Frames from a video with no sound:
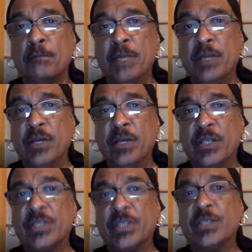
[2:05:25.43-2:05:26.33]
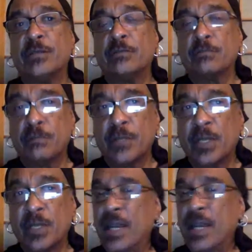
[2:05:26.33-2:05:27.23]
Because,
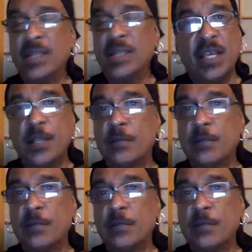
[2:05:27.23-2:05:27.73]
like I say,